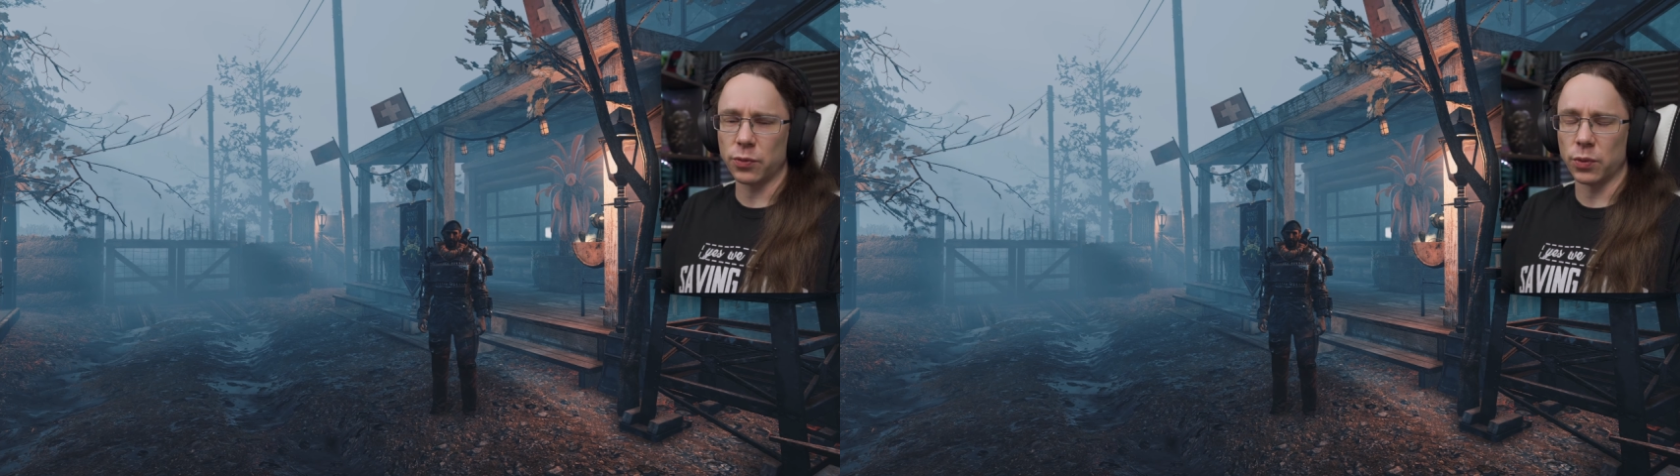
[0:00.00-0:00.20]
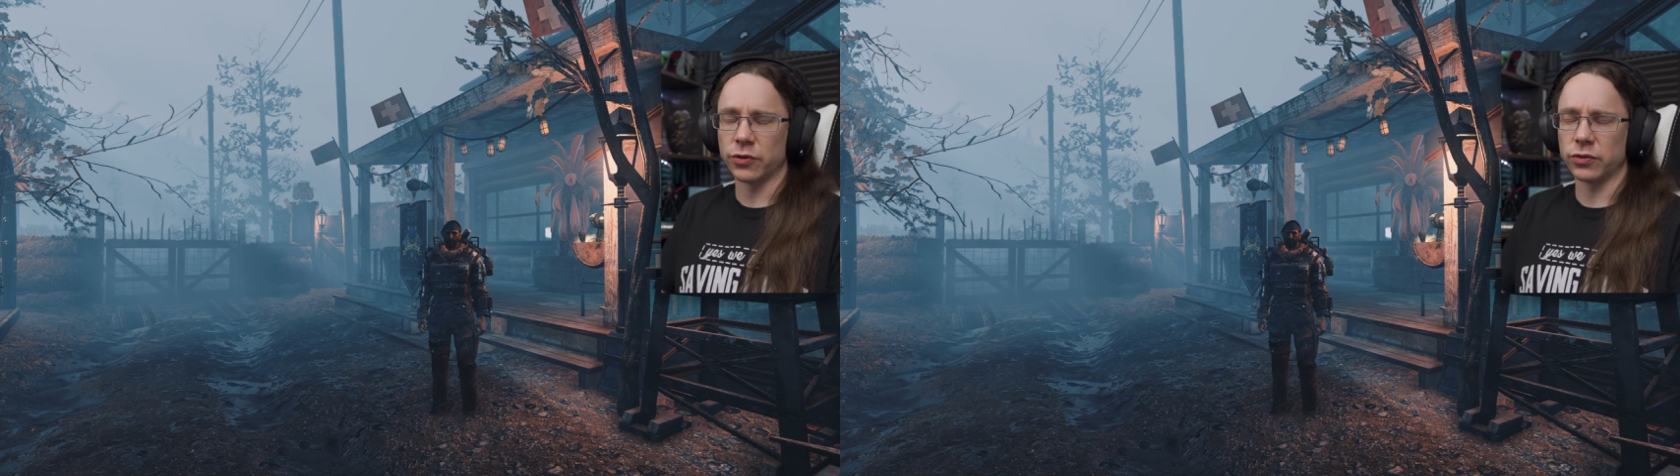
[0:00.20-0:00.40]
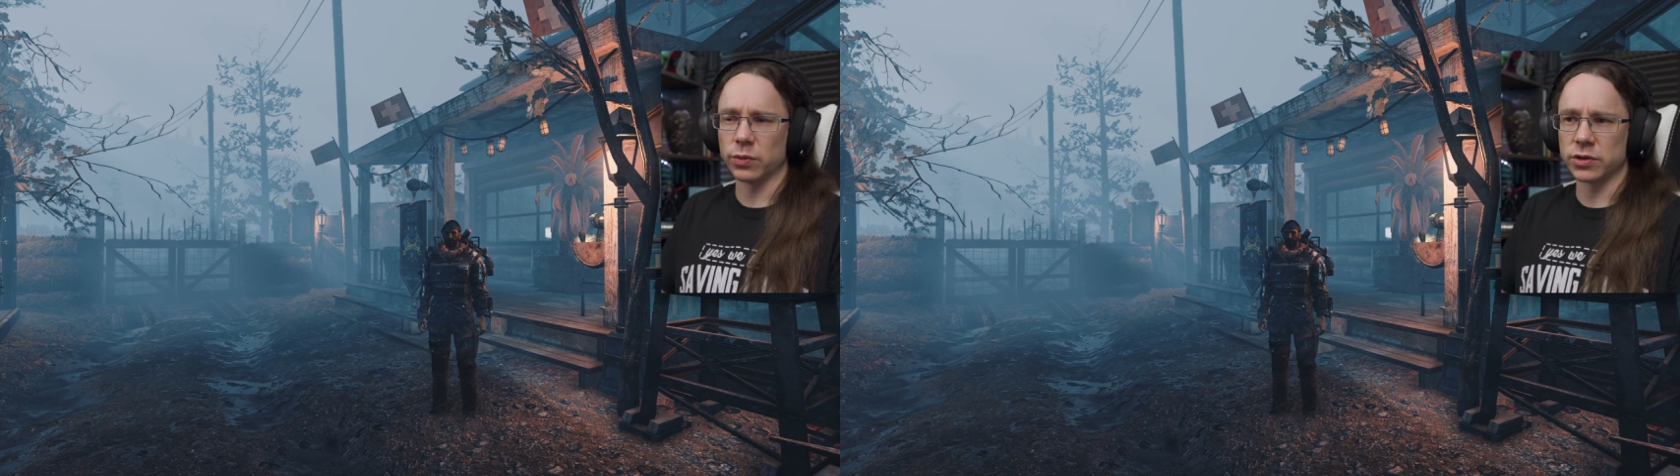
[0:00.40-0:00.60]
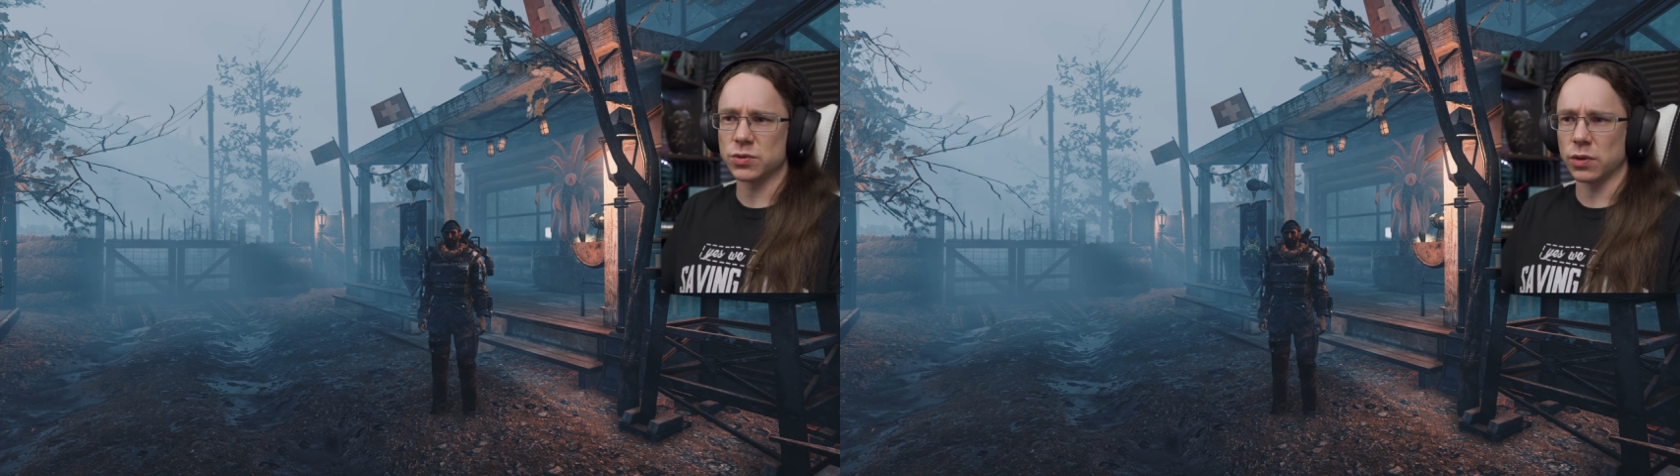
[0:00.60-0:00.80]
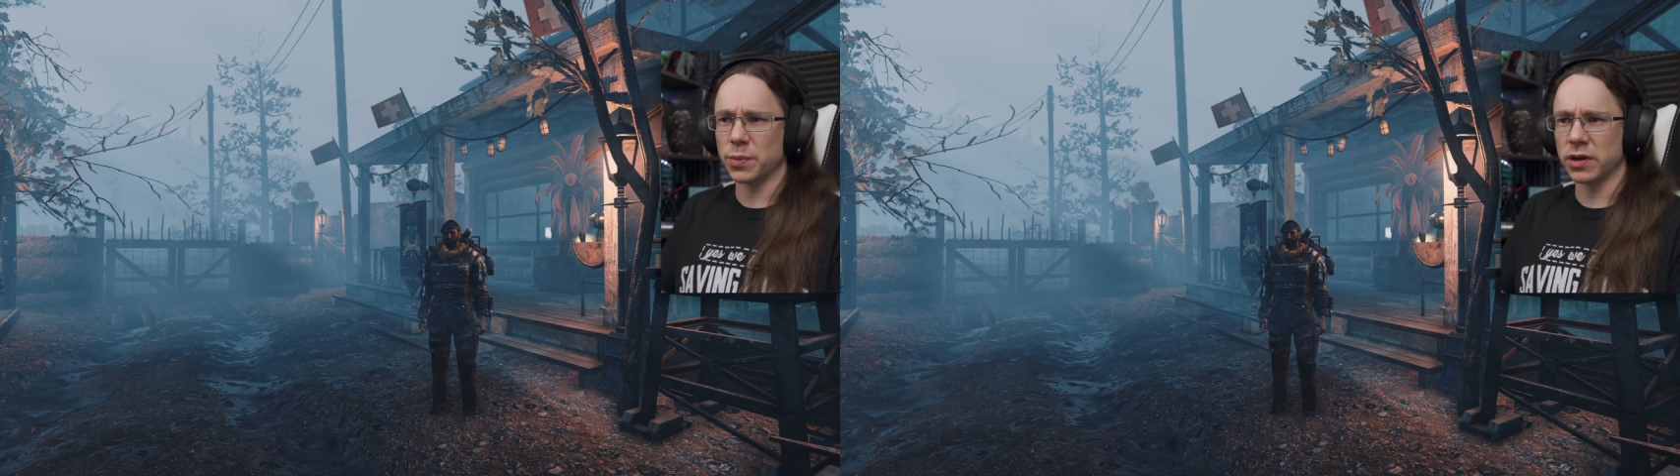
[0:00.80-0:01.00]
or the world
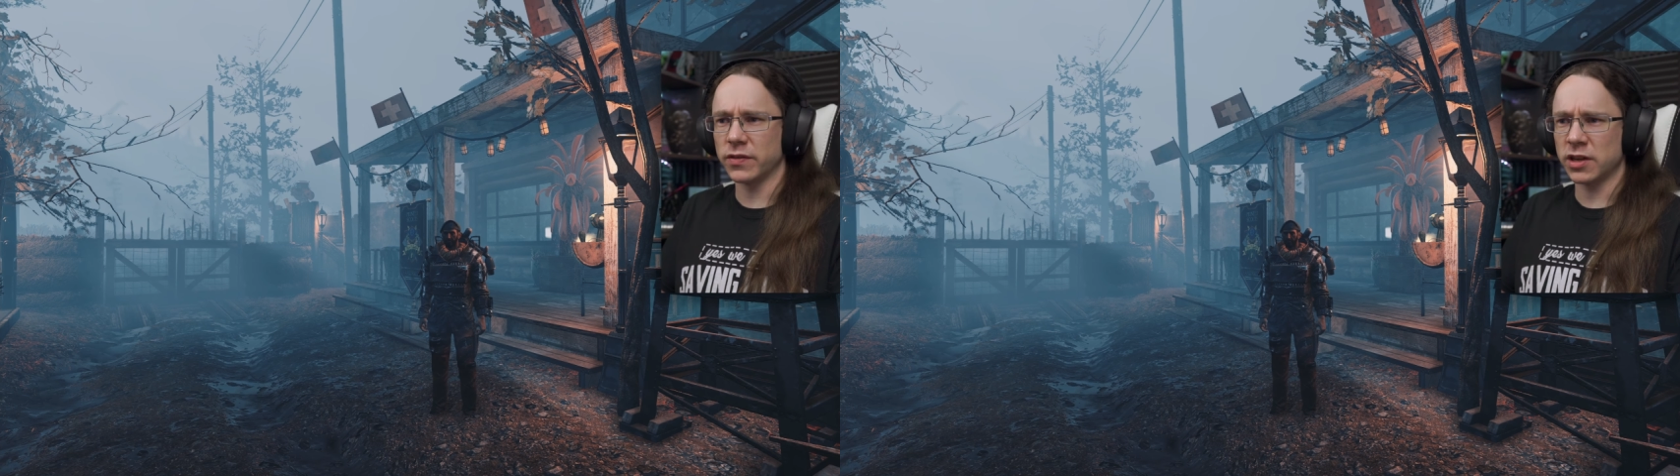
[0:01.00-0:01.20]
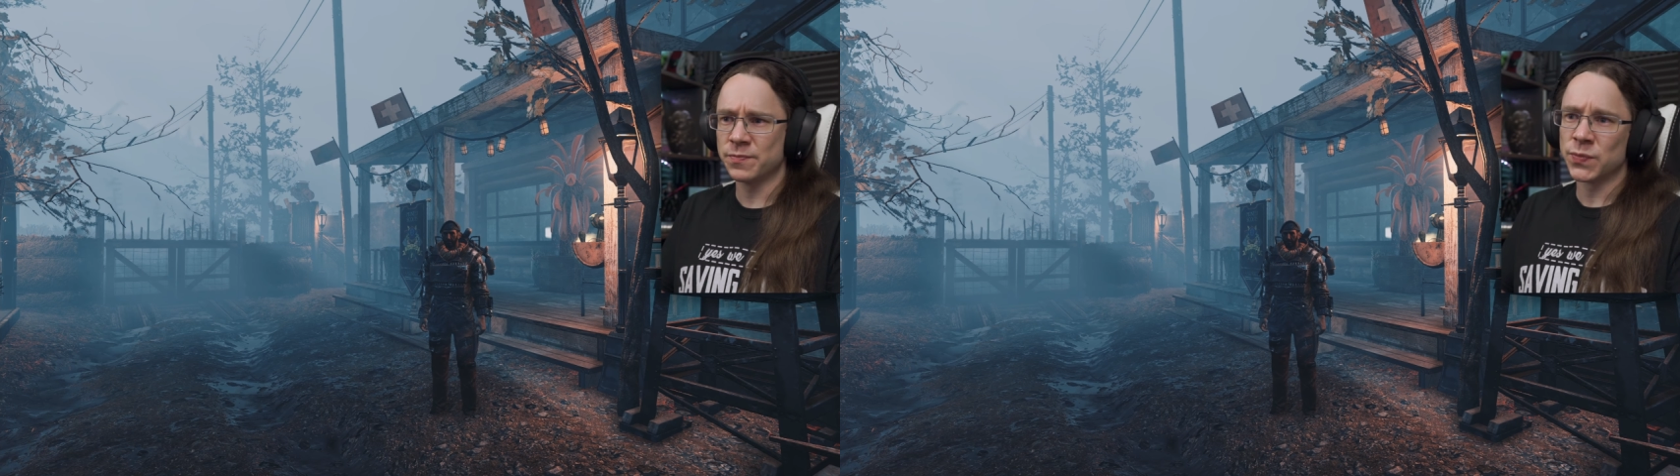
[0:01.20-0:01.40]
swap over.